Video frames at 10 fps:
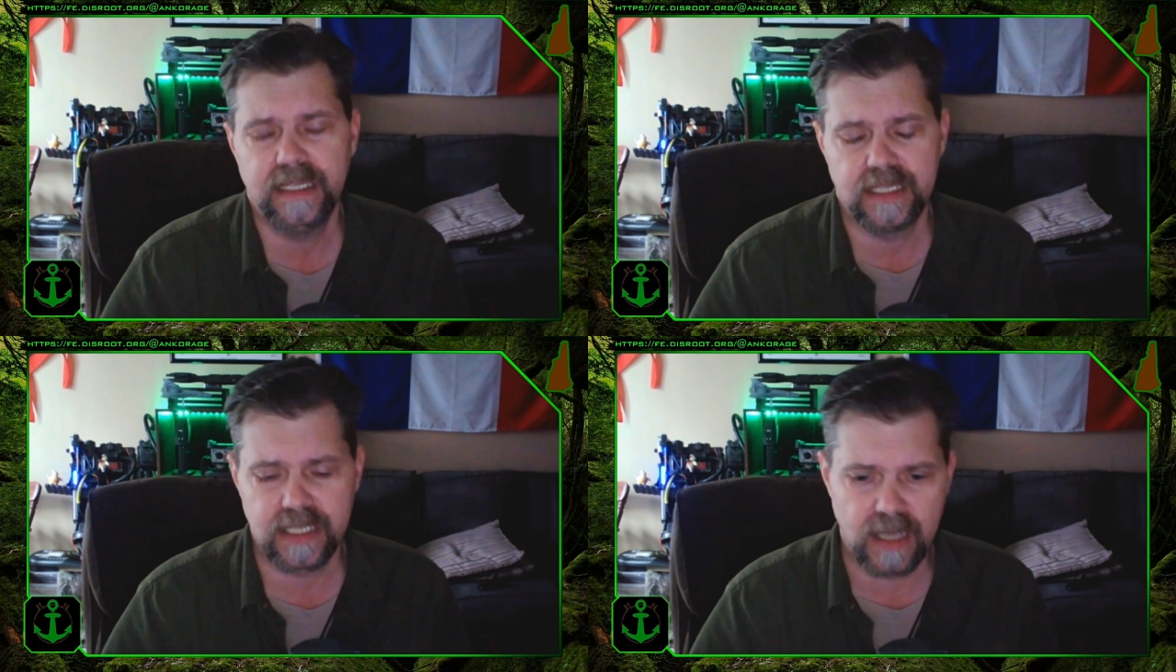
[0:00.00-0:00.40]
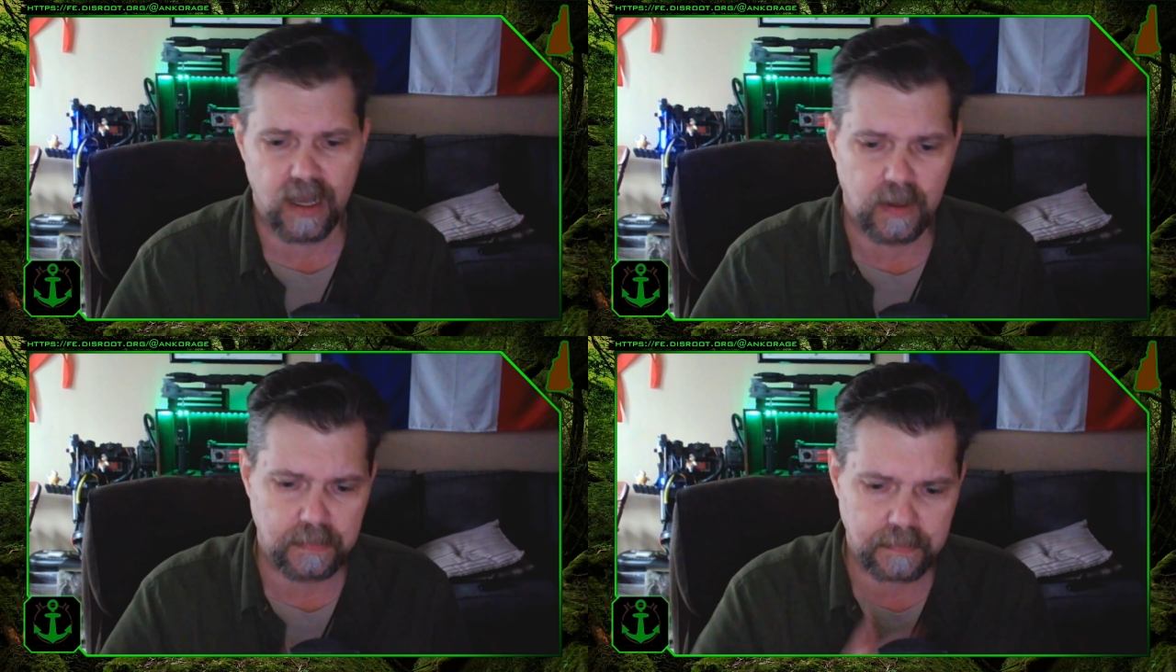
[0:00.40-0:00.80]

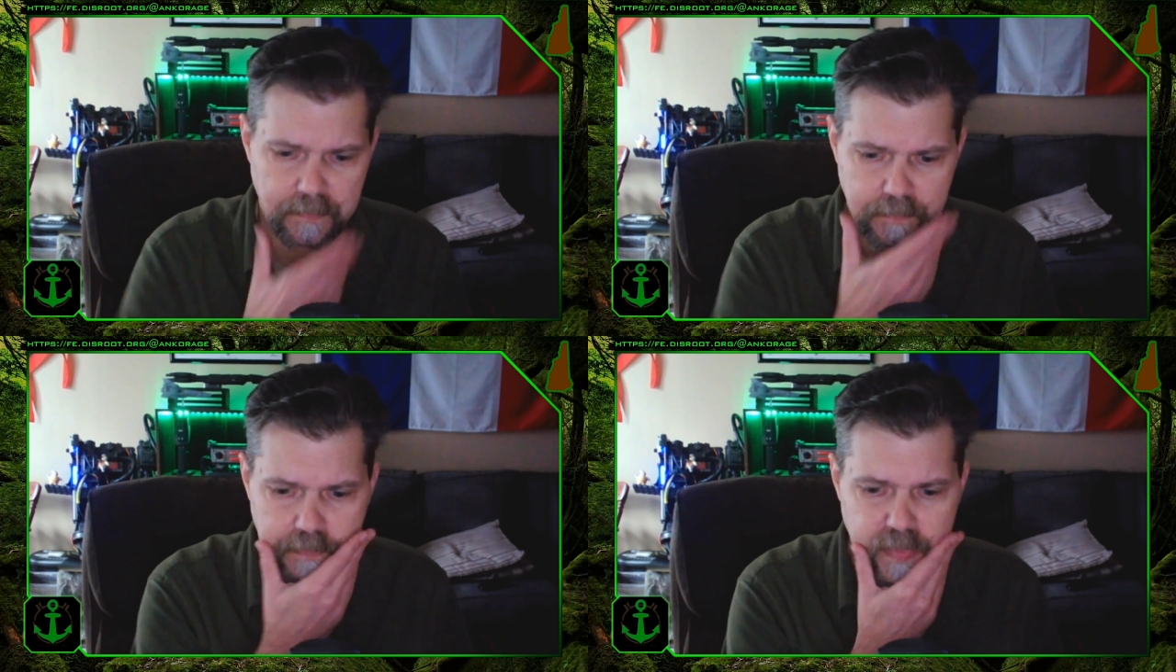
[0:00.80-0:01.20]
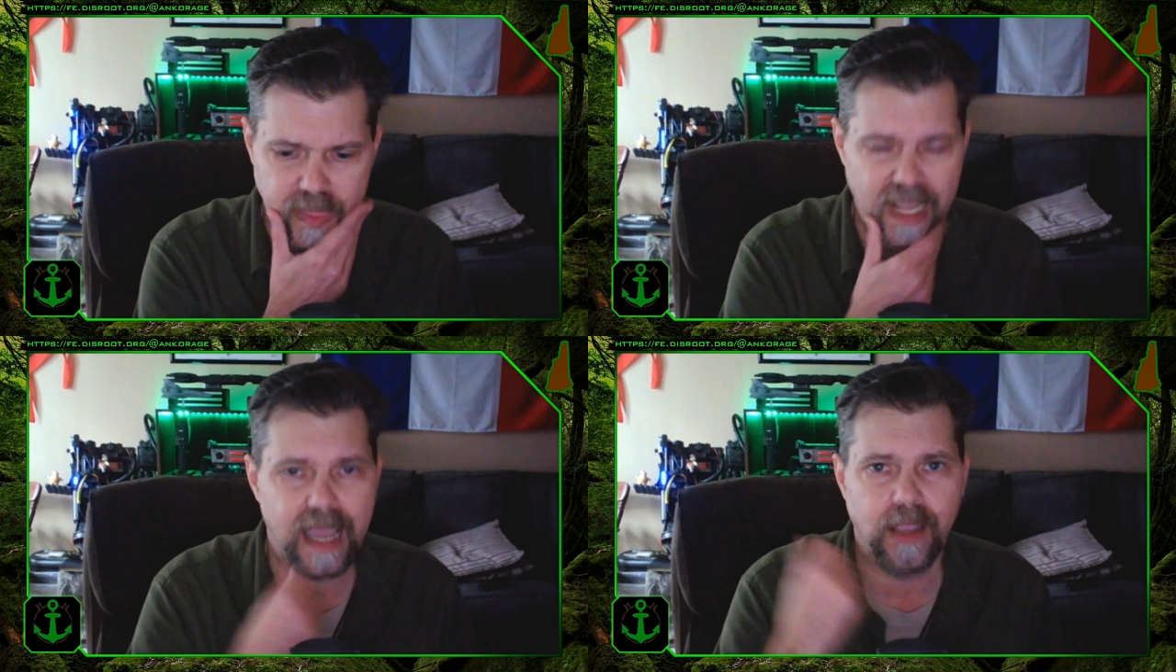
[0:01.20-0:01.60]
So
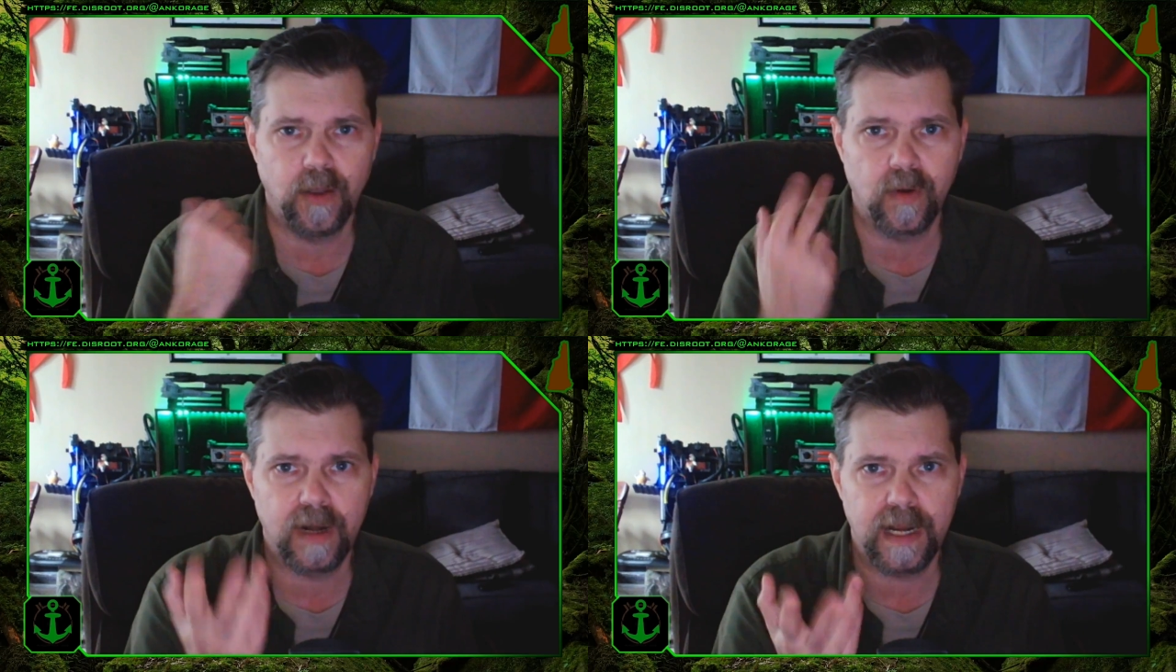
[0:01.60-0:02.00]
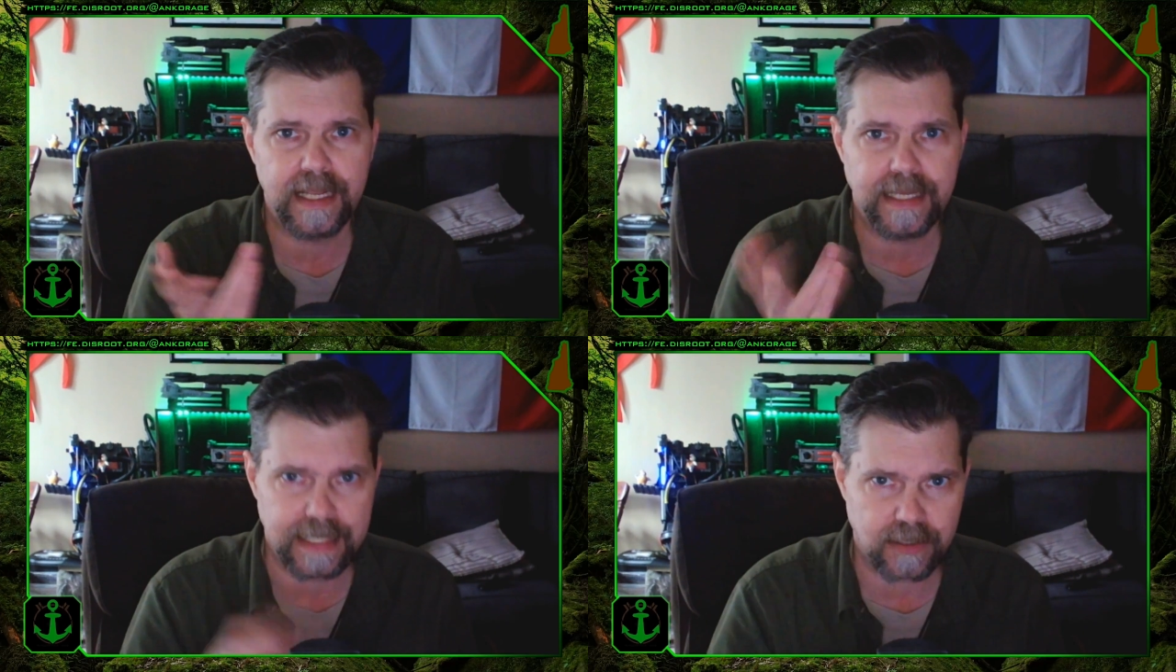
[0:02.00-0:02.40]
I ordered
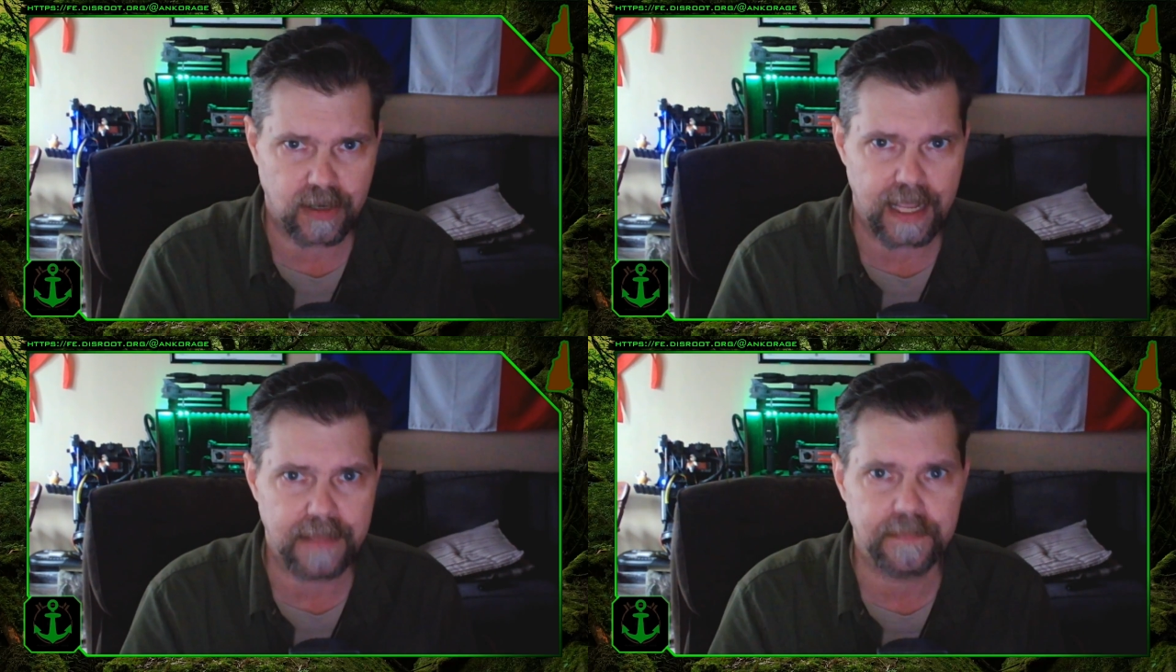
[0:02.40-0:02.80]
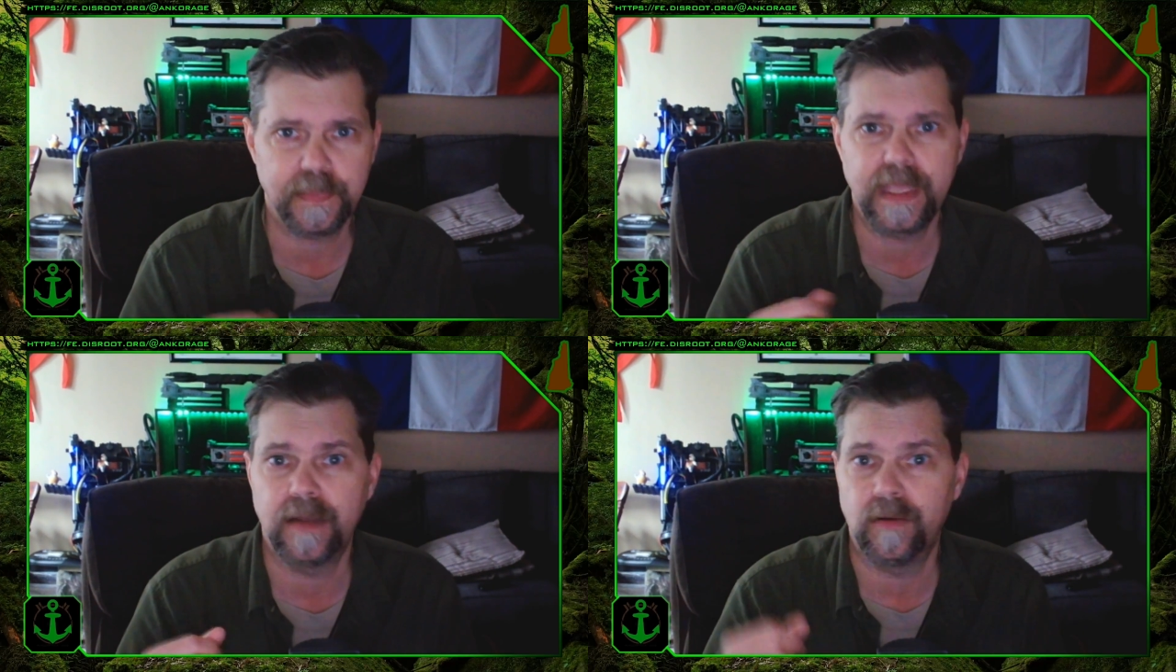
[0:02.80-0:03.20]
it yesterday.
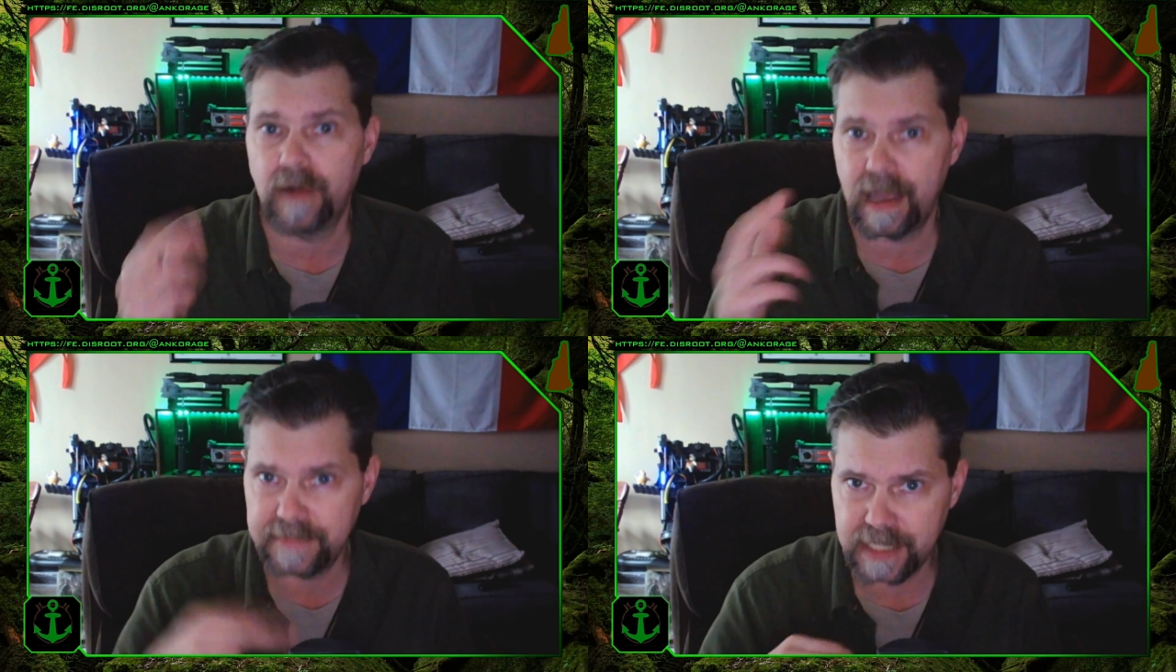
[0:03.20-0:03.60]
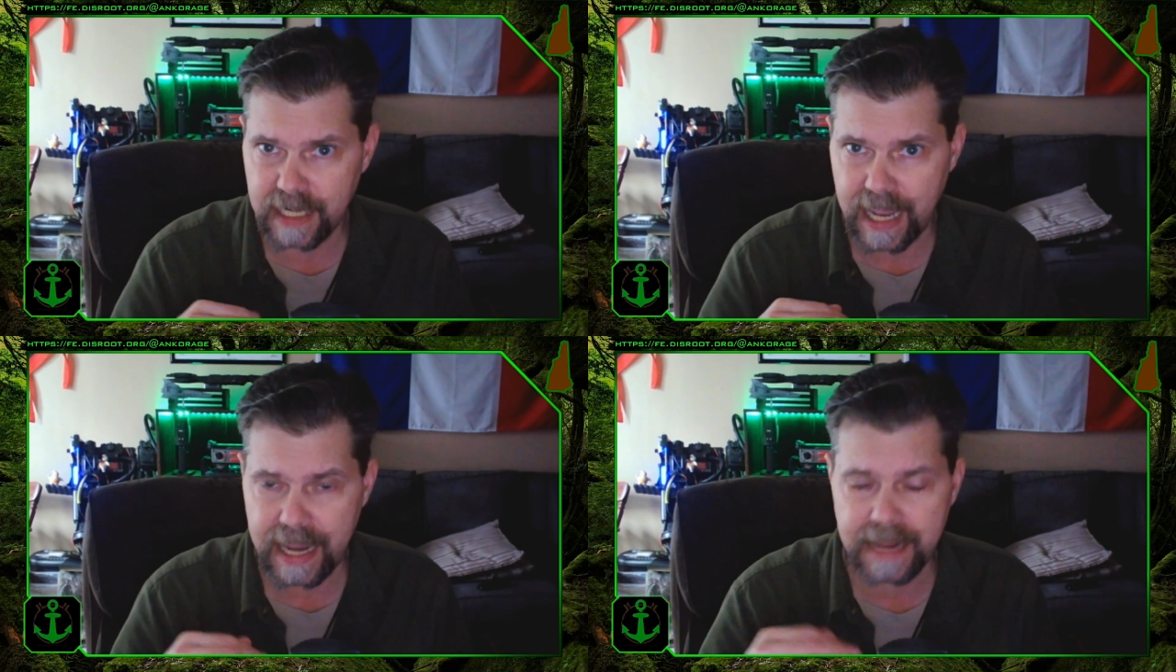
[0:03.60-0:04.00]
It arrives
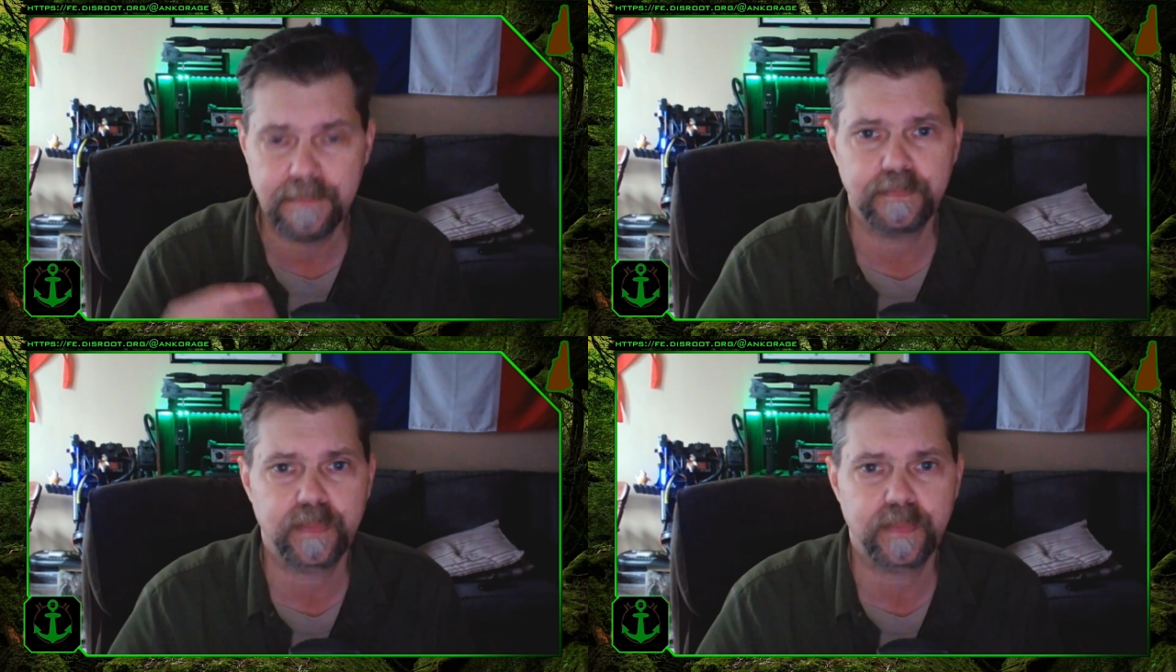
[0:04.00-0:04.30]
today.